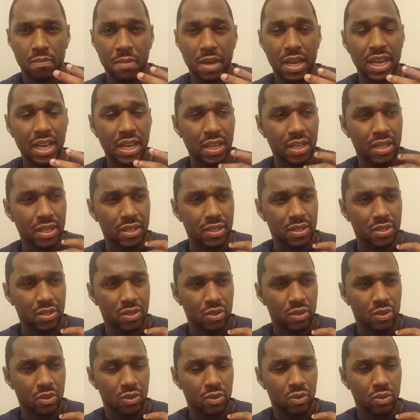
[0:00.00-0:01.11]
man
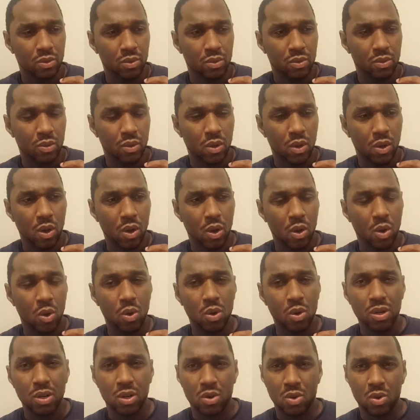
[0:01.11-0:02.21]
is
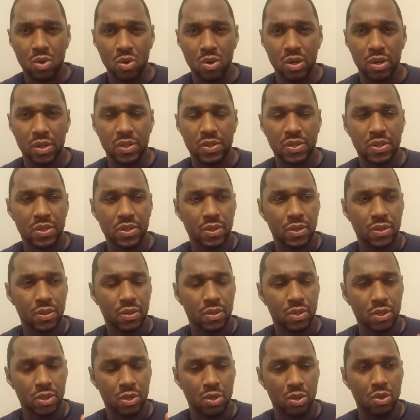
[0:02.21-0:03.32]
on a course
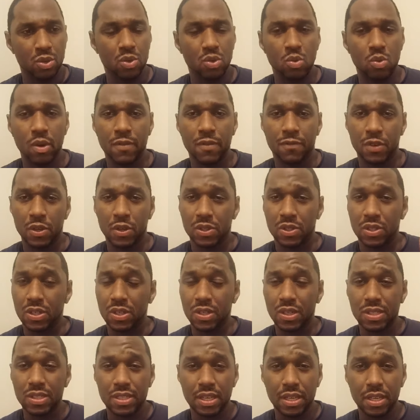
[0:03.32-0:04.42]
to do what feels
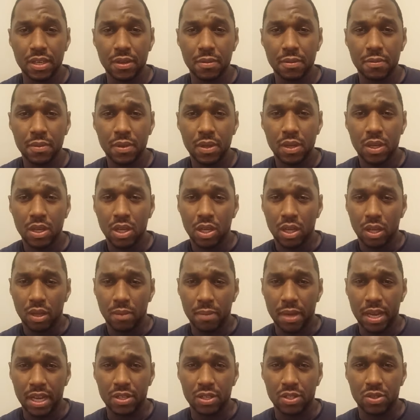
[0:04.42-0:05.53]
good to him.
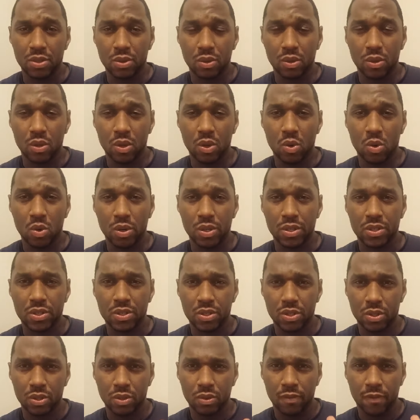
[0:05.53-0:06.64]
Man is on a course
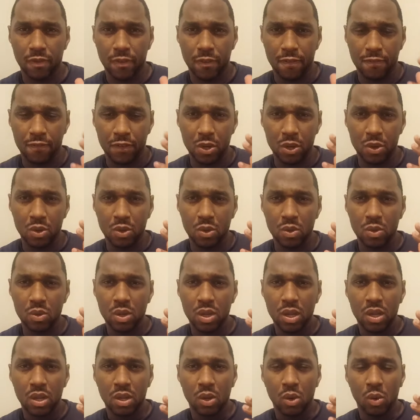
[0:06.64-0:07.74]
to fulfill
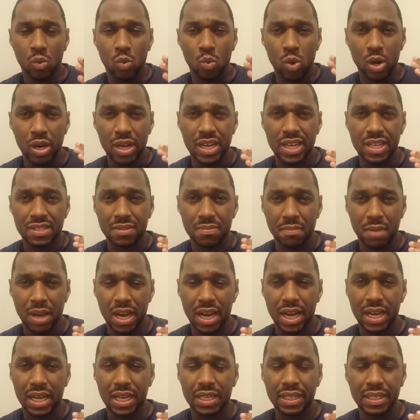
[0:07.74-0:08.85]
what his
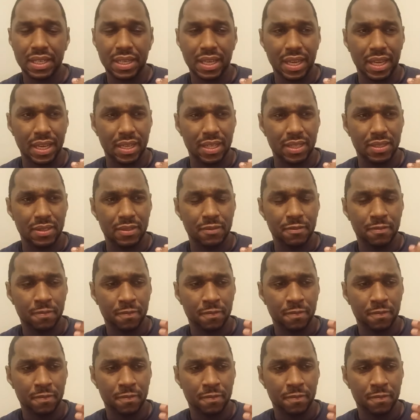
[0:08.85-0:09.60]
mind can